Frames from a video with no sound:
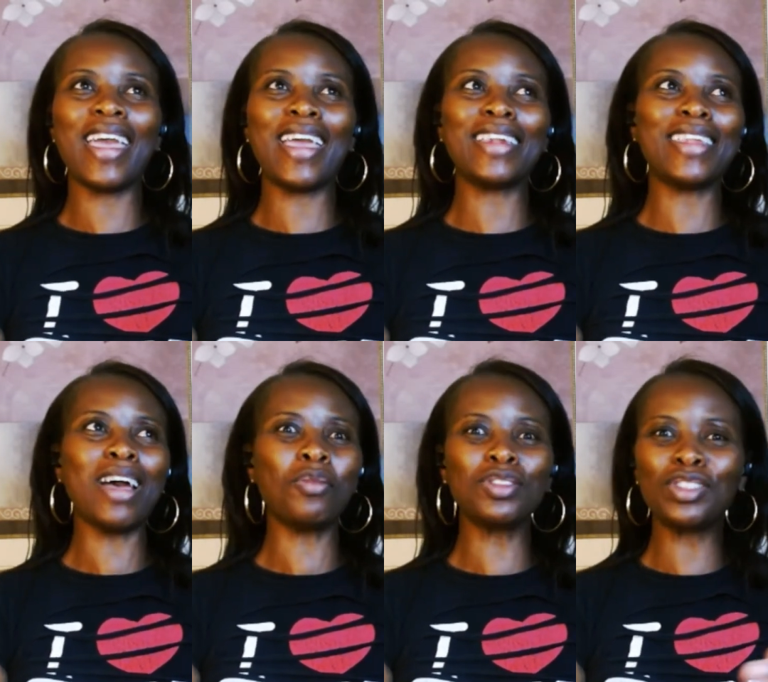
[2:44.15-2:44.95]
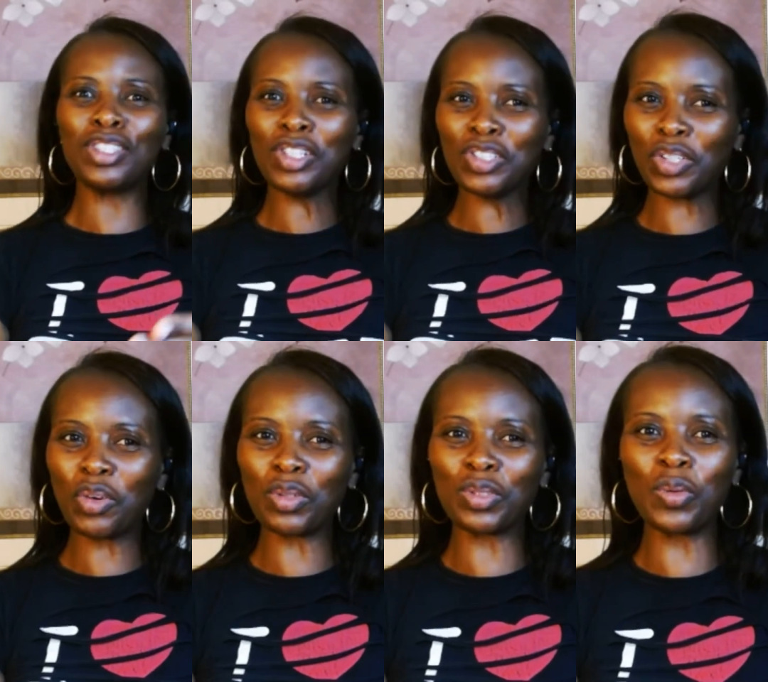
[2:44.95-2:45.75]
And that was years
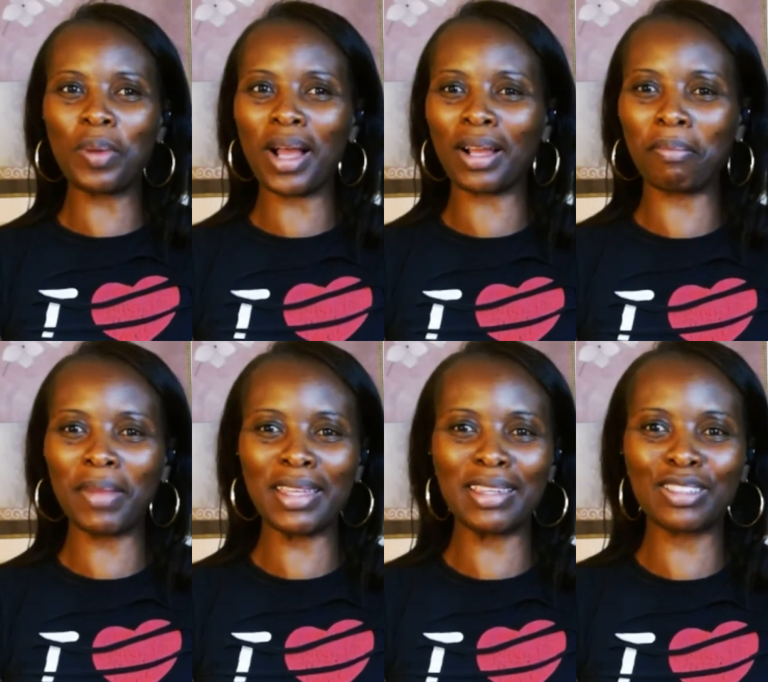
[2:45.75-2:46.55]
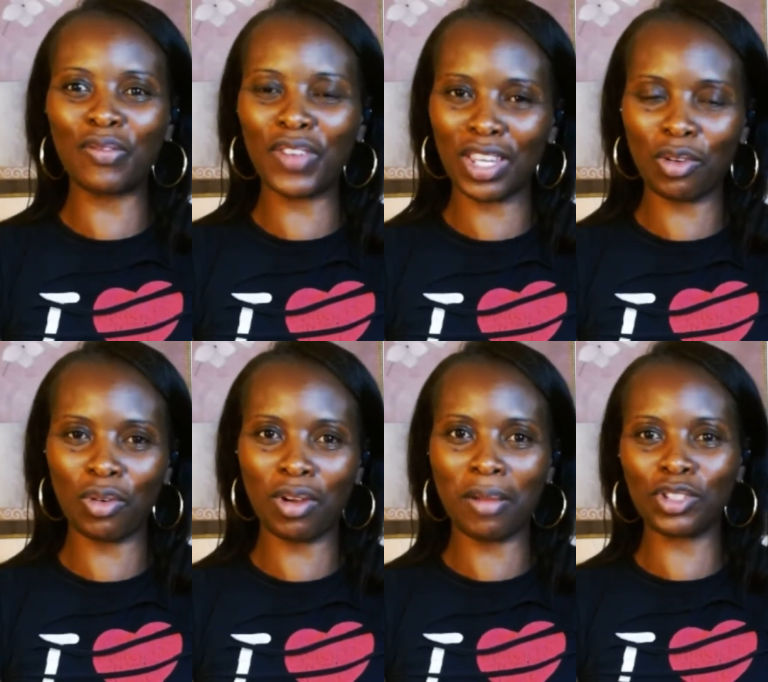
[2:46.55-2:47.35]
ago Tupac made this
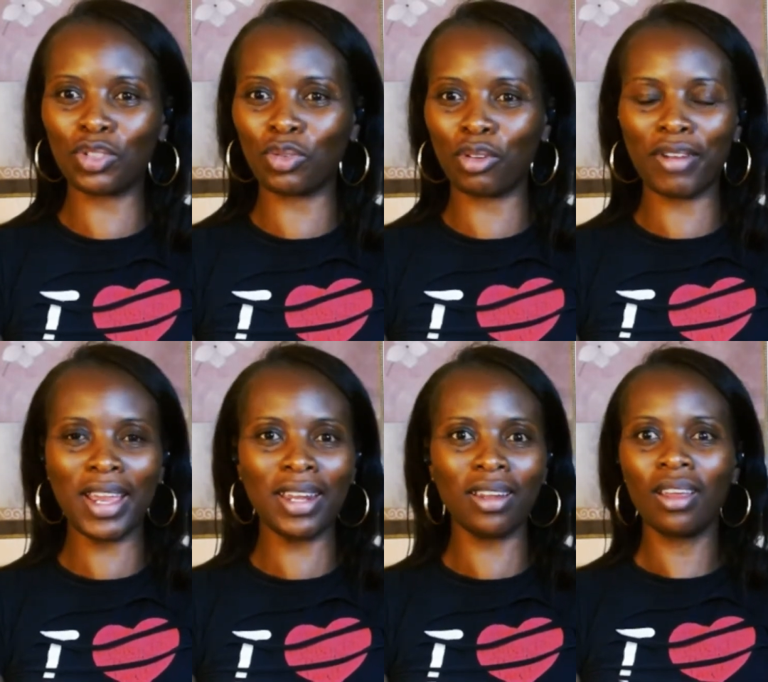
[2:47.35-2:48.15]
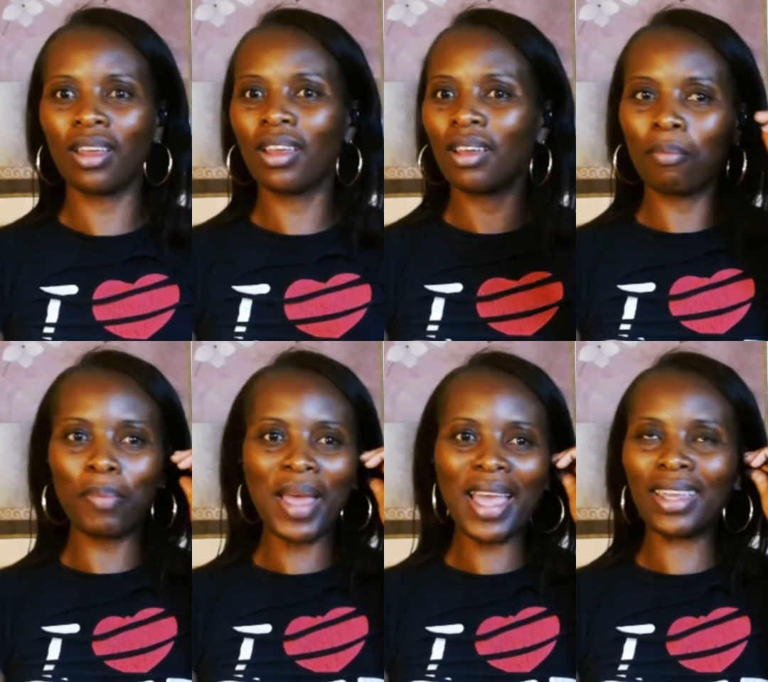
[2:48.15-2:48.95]
video, I'm sure, right?
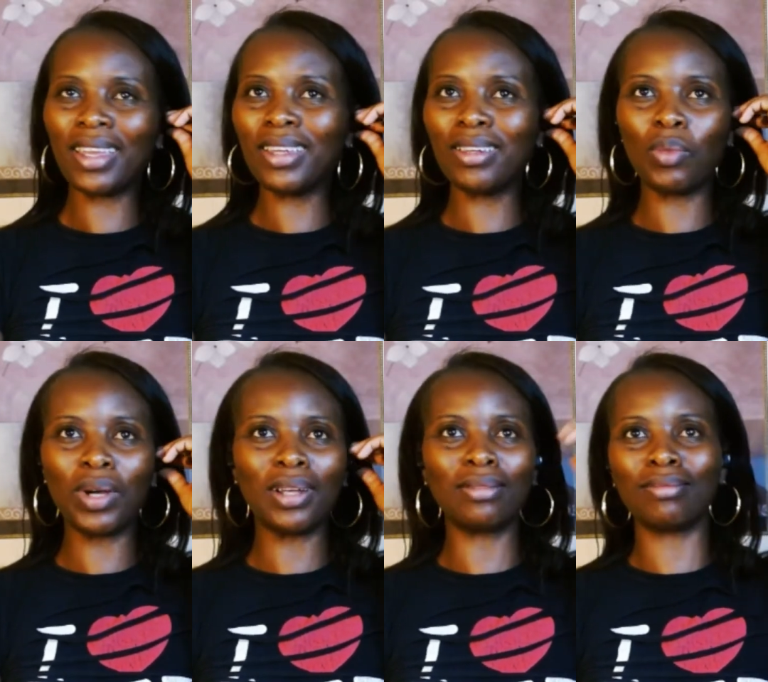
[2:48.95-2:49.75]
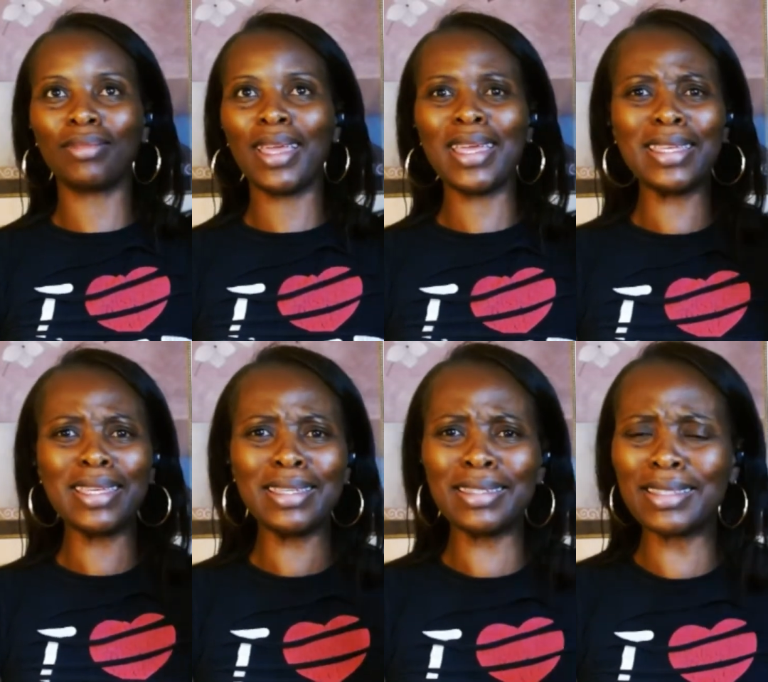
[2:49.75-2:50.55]
Back in the, what,
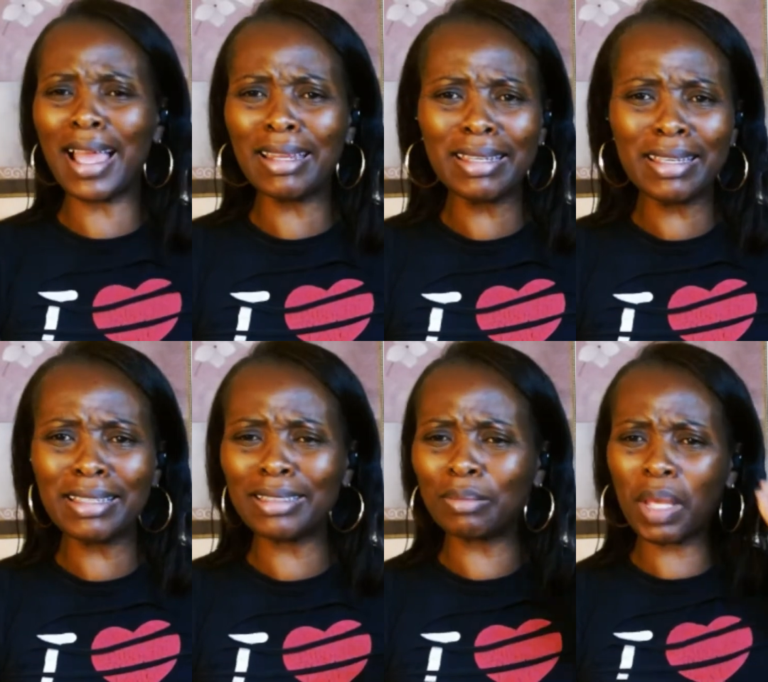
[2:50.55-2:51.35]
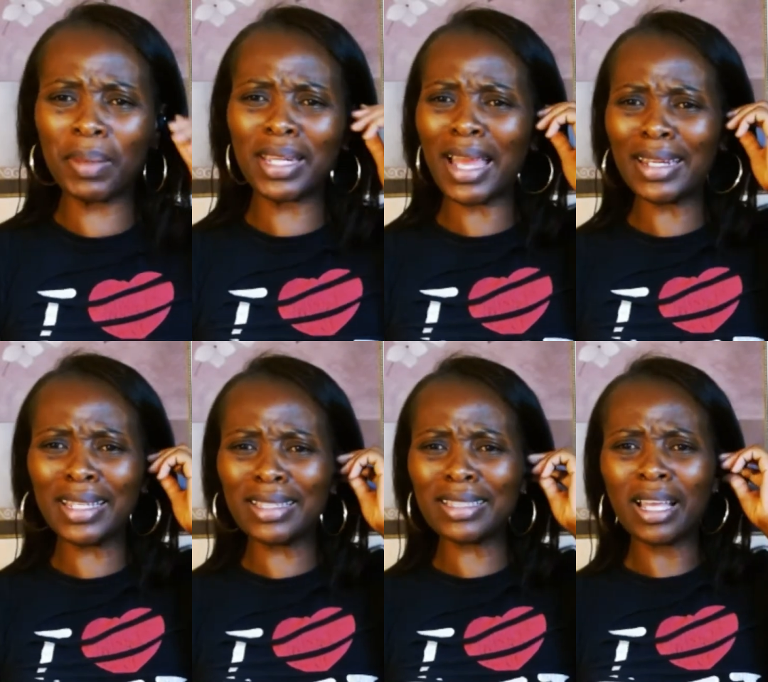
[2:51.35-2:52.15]
80s, 90s, maybe
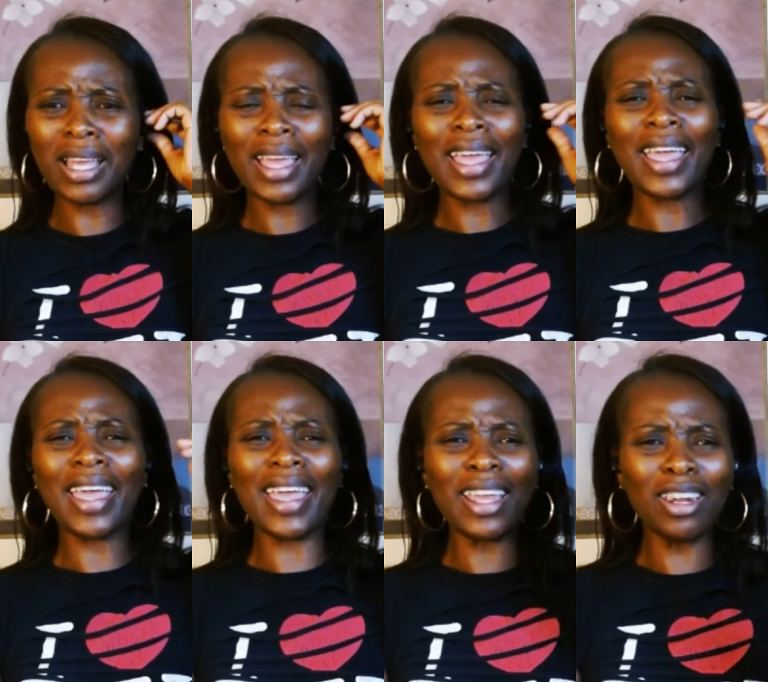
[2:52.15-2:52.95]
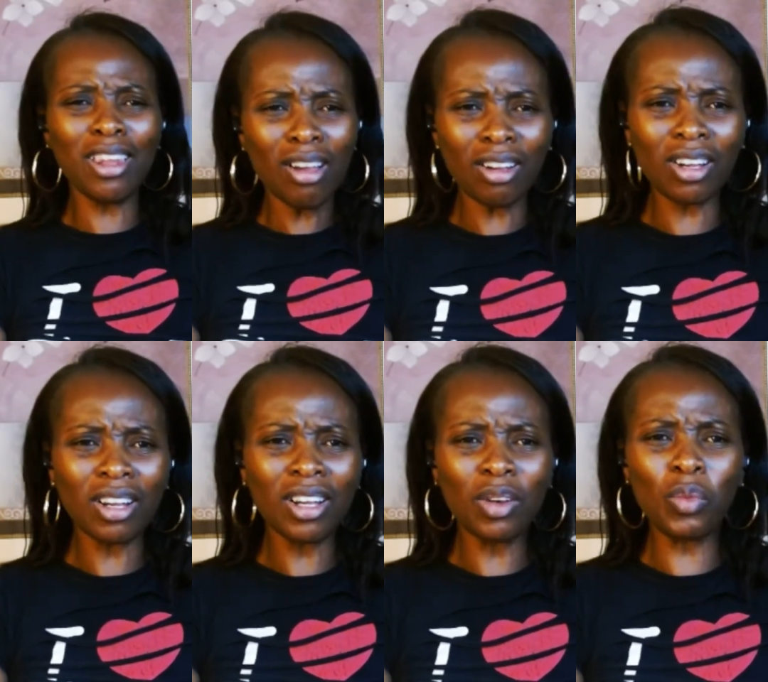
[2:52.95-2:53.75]
90s? And look,
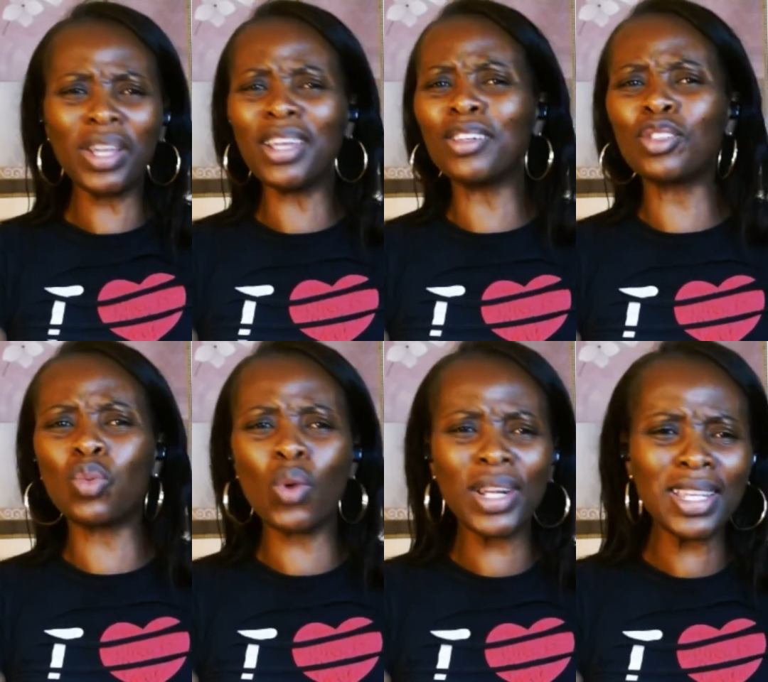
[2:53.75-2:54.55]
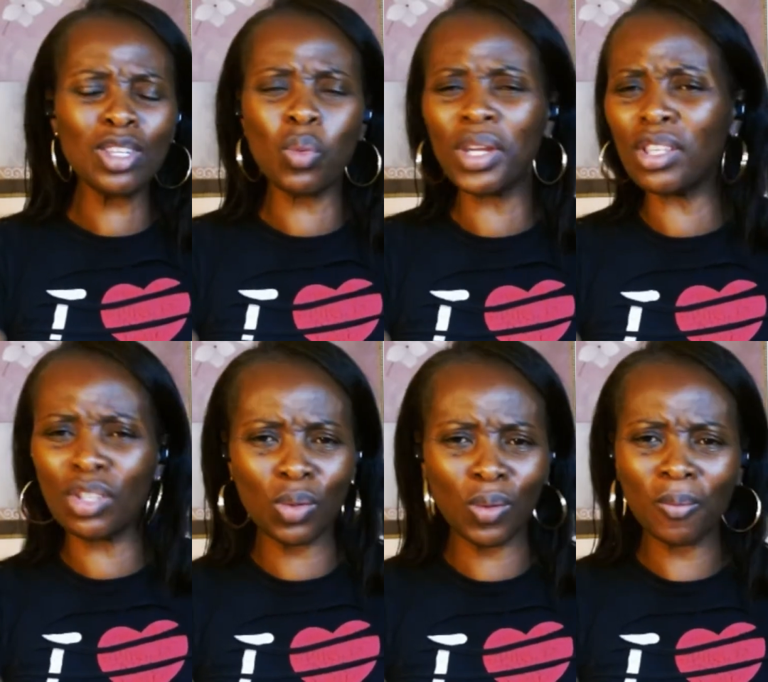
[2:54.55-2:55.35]
we're in
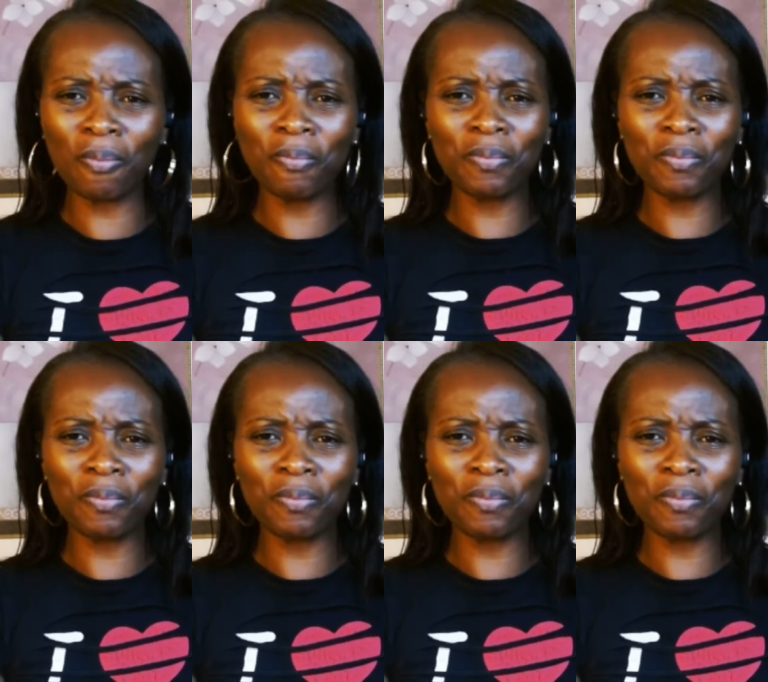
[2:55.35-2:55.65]
2022.